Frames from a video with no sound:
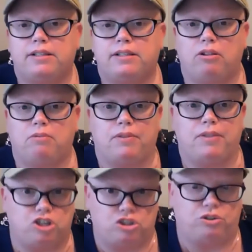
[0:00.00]
to tell them that
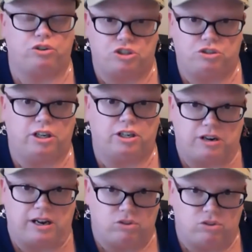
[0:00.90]
they should or should not
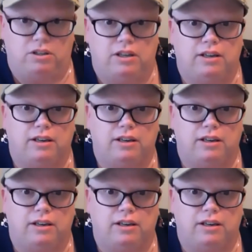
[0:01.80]
travel.